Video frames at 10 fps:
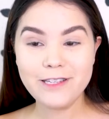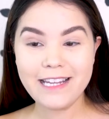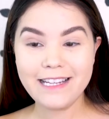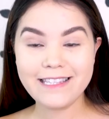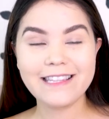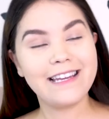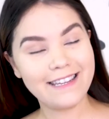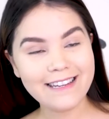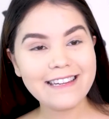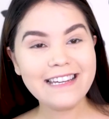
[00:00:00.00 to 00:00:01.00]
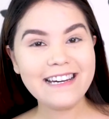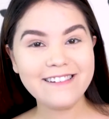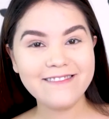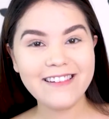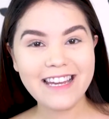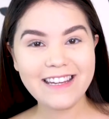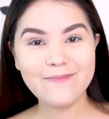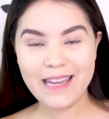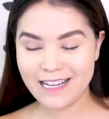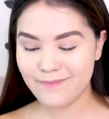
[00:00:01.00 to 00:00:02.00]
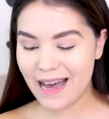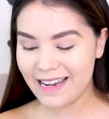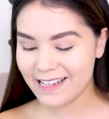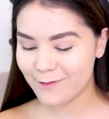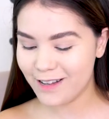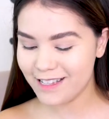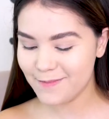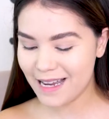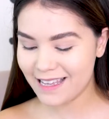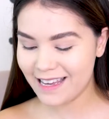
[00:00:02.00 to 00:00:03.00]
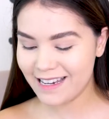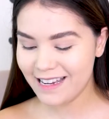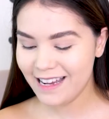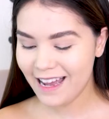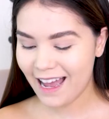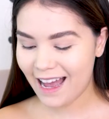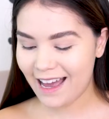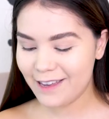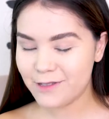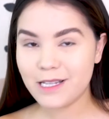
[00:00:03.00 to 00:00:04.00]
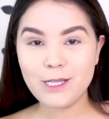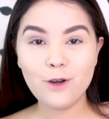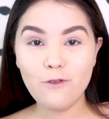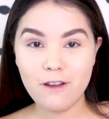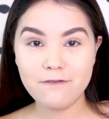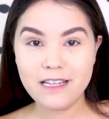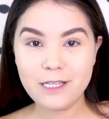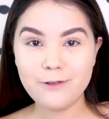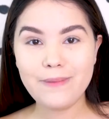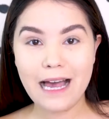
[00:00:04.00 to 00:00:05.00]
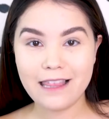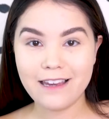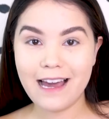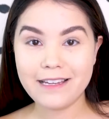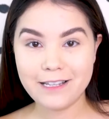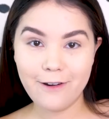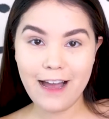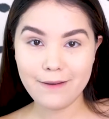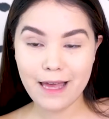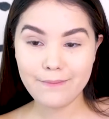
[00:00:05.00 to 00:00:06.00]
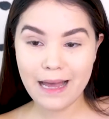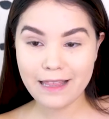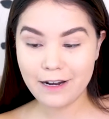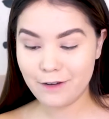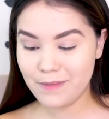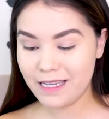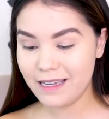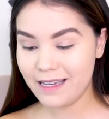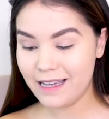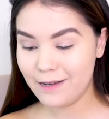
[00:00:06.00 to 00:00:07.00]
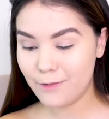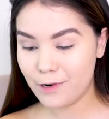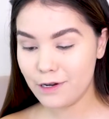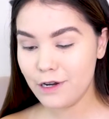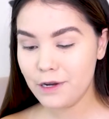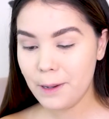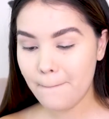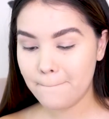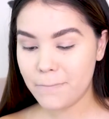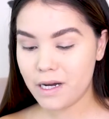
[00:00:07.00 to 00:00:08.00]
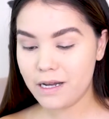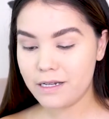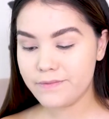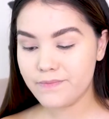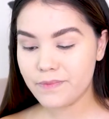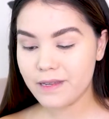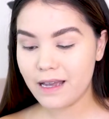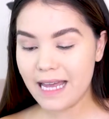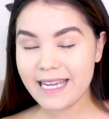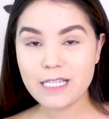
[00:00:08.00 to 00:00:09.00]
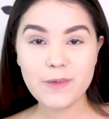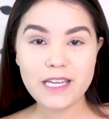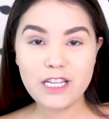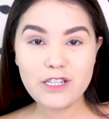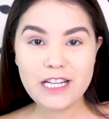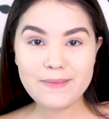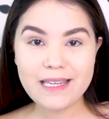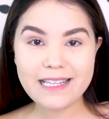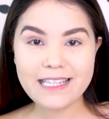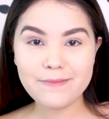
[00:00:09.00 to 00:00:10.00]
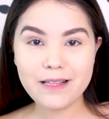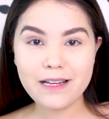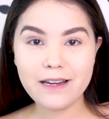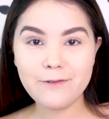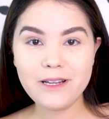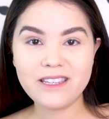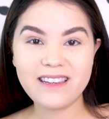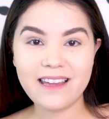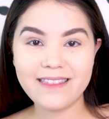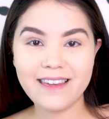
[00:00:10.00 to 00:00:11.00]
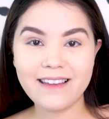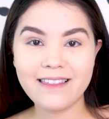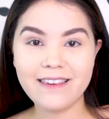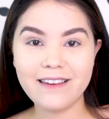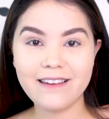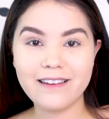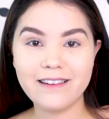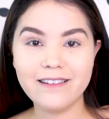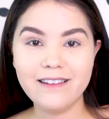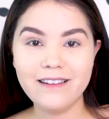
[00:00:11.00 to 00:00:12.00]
Scents, like, any makeup addict was back then. I used a 252 palette. I don't have that palette on me anymore, but I guess we can use something similar, which I think the